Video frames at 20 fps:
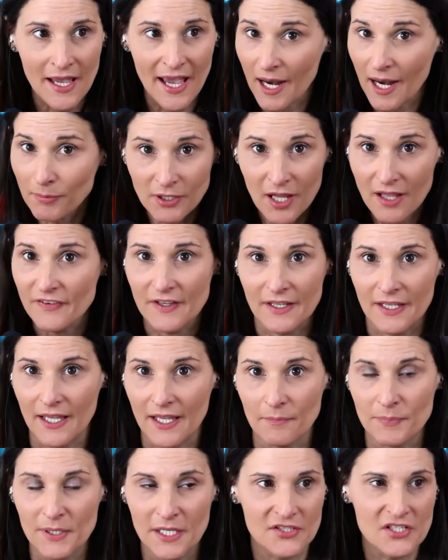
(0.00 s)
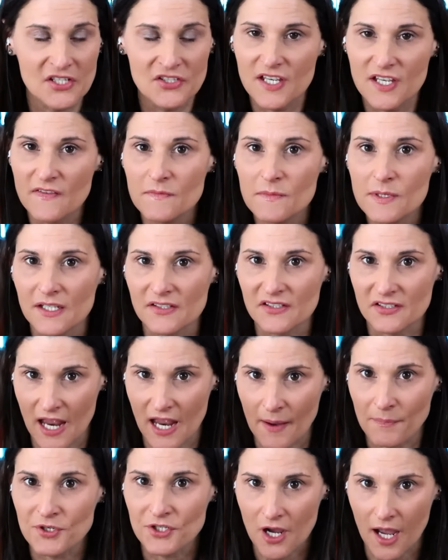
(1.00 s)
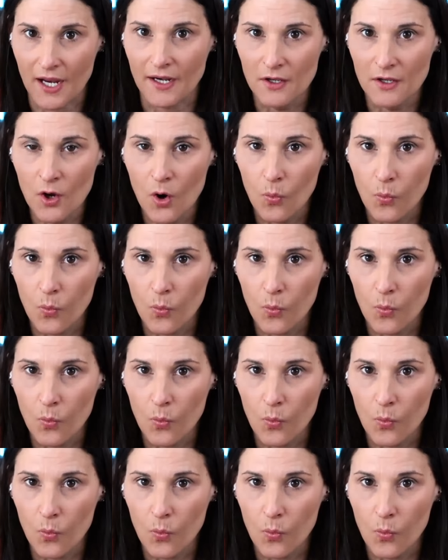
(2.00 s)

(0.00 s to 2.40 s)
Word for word: and I'm loving it because it's giving me a snapshot